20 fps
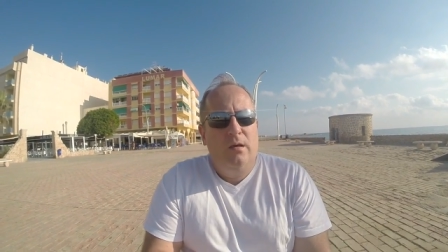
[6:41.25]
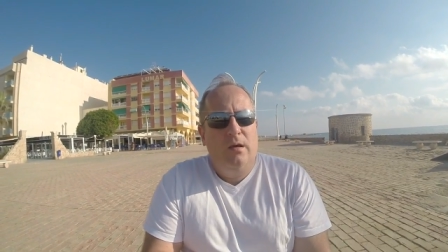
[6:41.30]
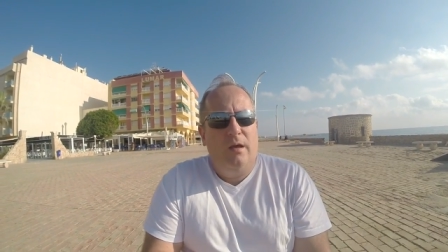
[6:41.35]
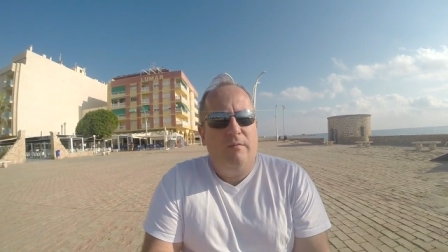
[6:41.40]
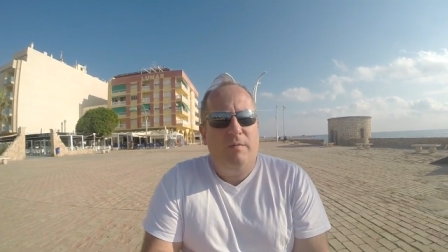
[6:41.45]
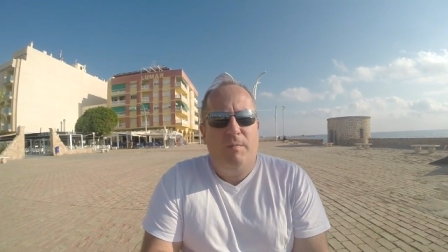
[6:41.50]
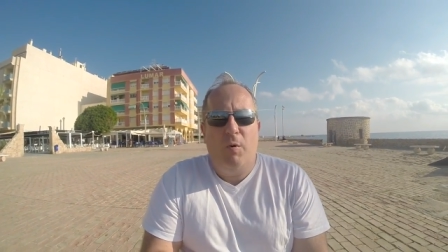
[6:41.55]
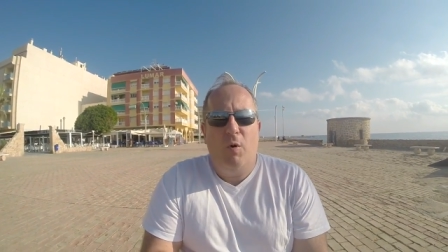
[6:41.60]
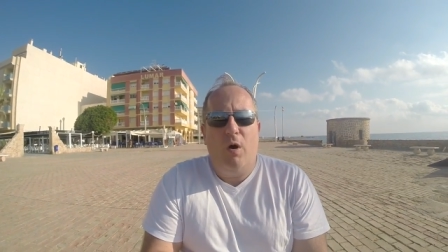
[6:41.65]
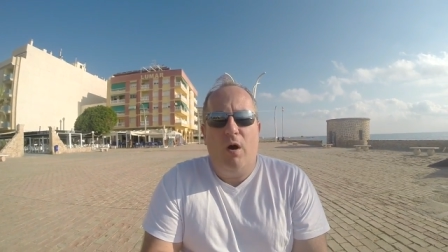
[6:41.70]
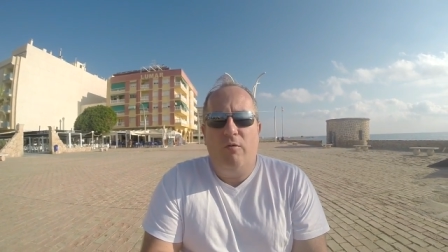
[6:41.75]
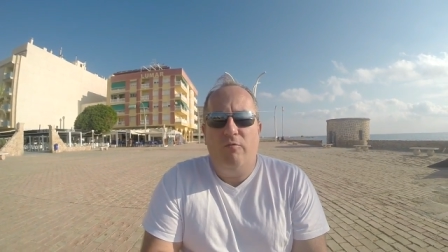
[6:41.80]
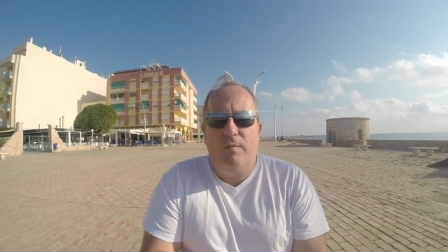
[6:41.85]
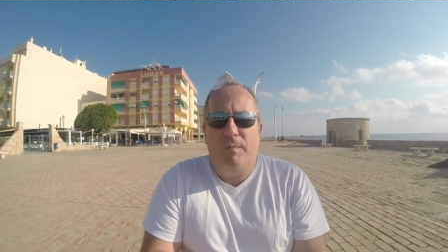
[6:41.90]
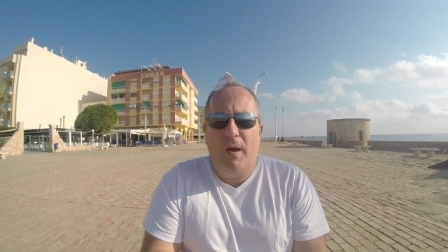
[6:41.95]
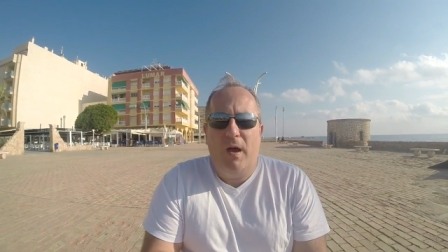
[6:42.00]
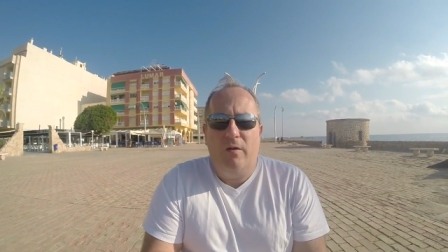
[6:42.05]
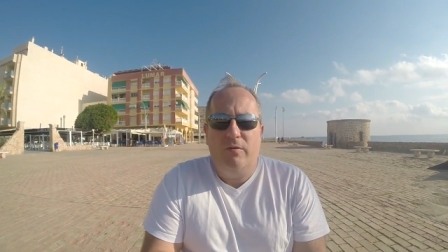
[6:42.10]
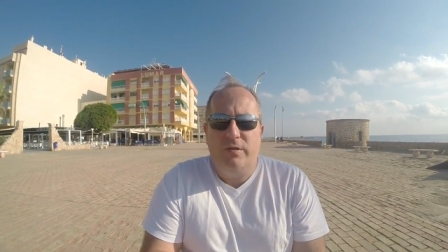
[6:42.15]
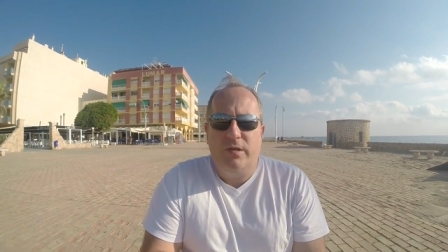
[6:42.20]
If you put
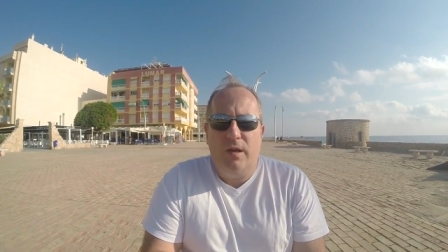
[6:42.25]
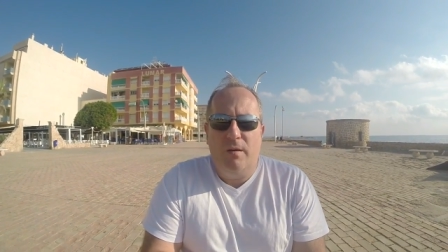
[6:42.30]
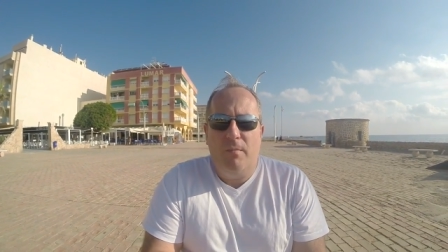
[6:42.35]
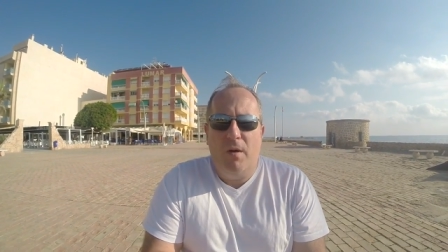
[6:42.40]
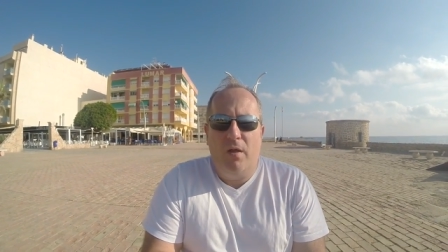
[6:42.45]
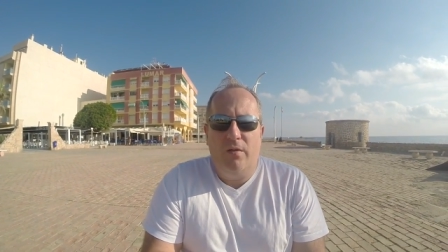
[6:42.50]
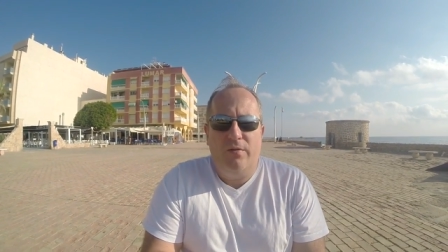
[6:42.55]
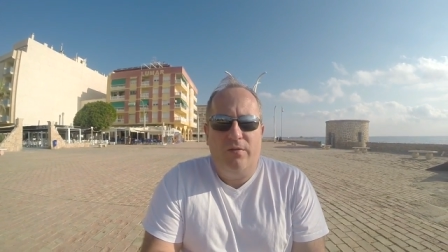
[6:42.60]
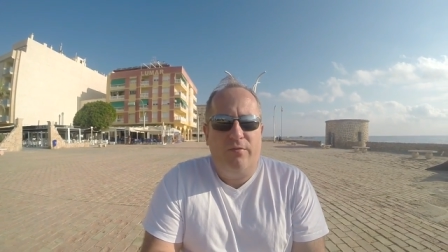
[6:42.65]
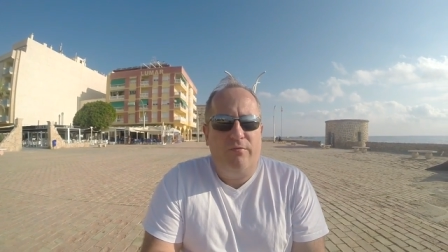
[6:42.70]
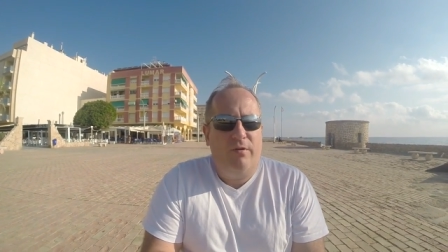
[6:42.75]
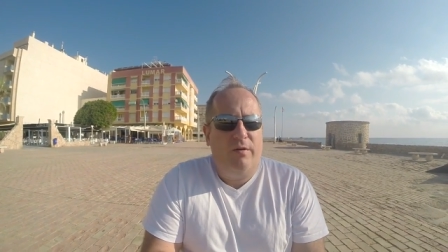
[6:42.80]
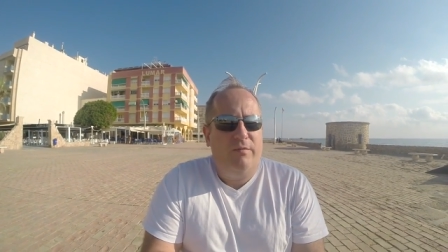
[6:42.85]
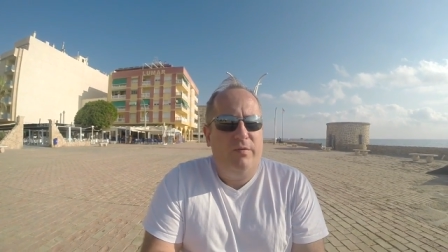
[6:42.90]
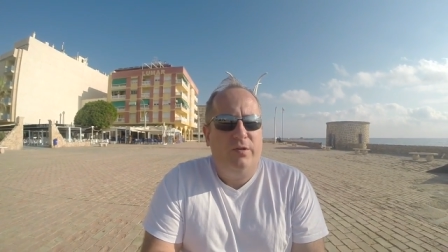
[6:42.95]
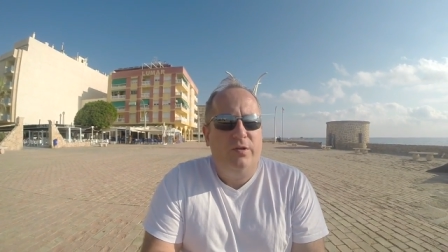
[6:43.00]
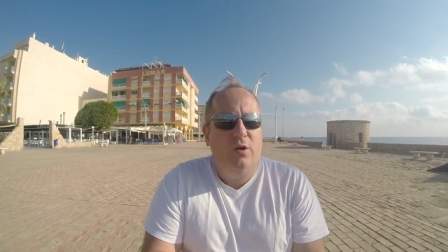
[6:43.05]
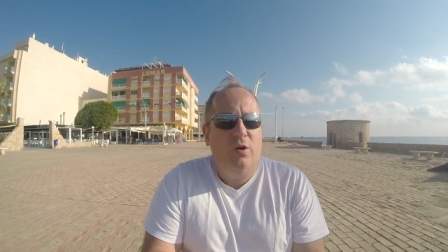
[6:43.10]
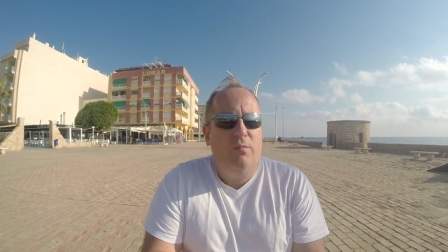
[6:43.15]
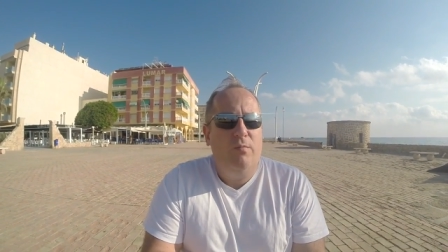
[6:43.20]
£100 in a month or
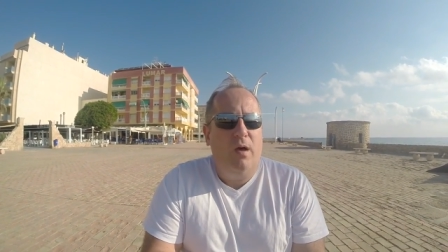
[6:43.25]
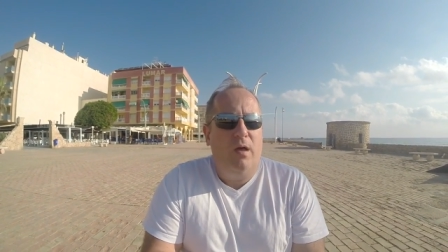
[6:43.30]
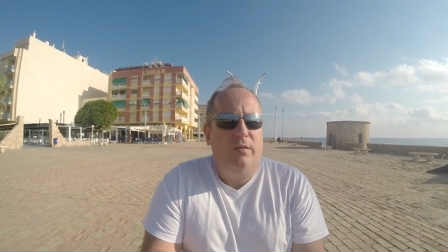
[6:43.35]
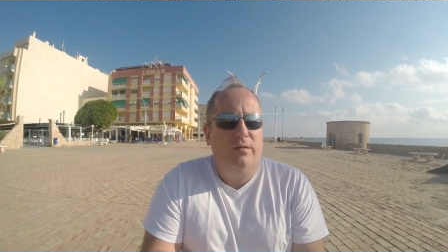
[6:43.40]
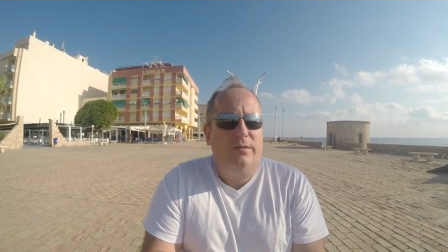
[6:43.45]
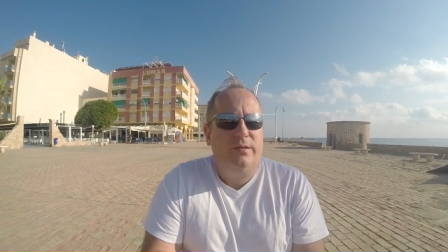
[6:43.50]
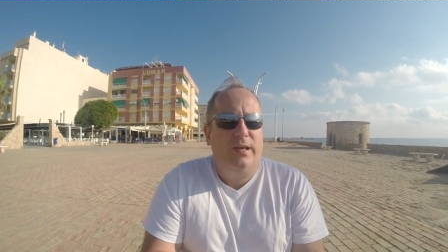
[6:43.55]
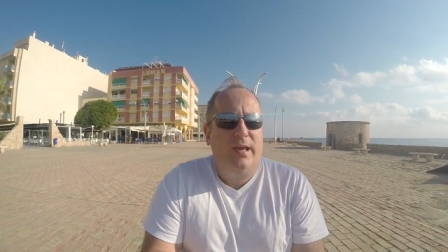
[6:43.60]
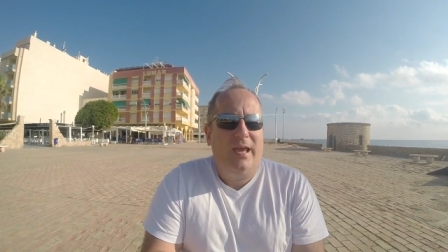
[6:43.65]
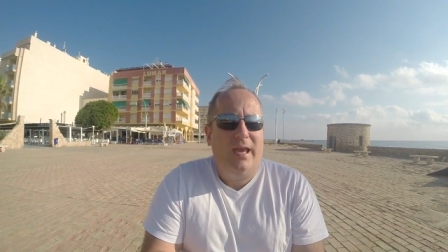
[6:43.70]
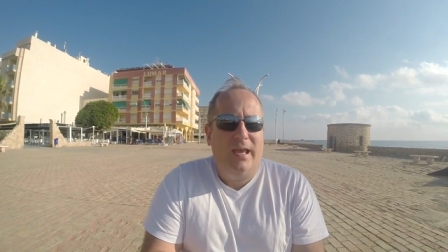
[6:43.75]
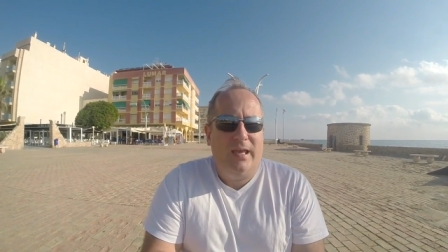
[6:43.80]
every 2 months,